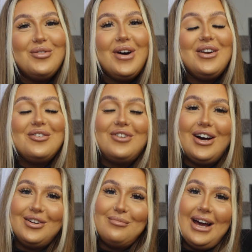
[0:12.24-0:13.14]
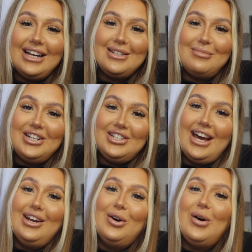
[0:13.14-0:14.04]
everyone, welcome back to my
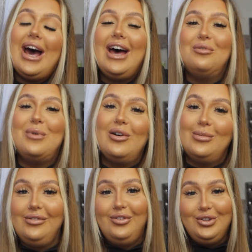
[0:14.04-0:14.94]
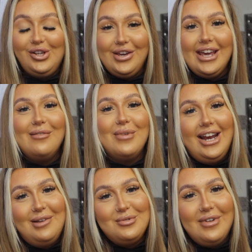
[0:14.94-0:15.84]
channel and welcome if you're new here. My
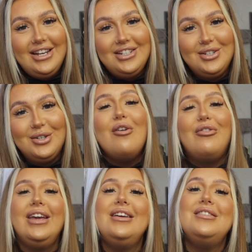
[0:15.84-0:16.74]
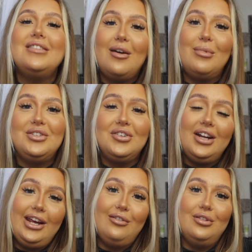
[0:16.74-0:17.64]
name's Rachel. Thank you so much for
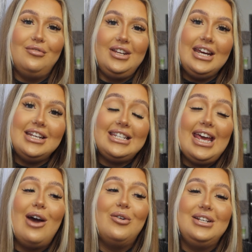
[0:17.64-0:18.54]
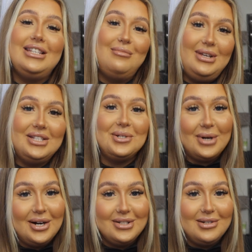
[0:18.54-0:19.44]
clicking on the video today. It honestly means the
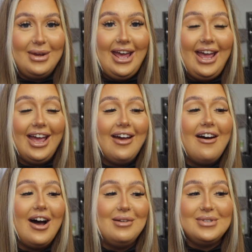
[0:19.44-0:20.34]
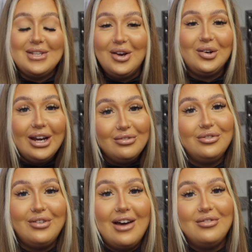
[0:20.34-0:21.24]
world to me. I'm so grateful
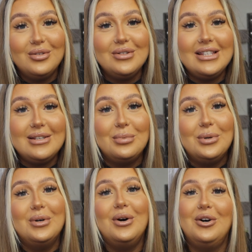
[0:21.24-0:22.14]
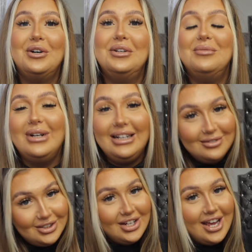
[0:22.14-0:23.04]
for everyone's support on my
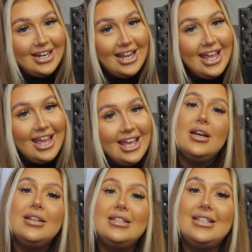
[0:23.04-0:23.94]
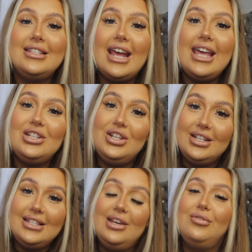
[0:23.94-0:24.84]
little journey. So today, as you
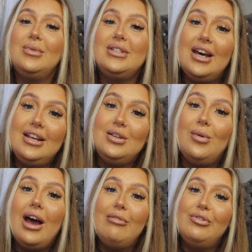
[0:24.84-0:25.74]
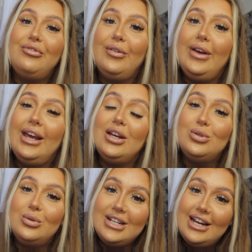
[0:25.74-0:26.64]
can see from the title, I'm reviewing
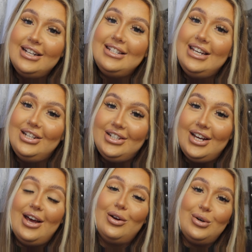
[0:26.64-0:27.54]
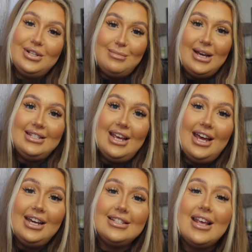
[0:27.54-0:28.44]
Jordana Ticia
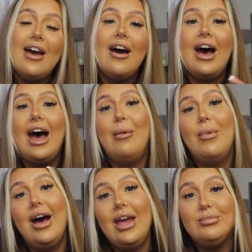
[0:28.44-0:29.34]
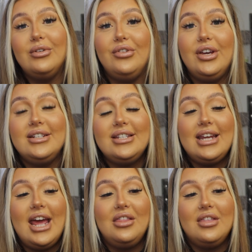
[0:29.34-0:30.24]
Cosmetics. I am reviewing
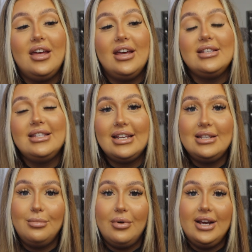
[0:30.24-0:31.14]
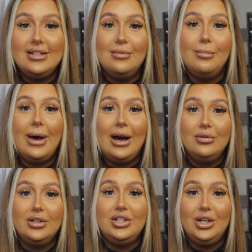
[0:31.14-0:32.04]
today the Set and Brighten
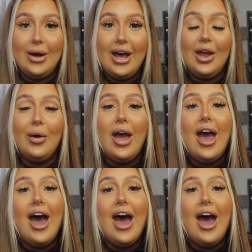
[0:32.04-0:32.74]
Powder Duo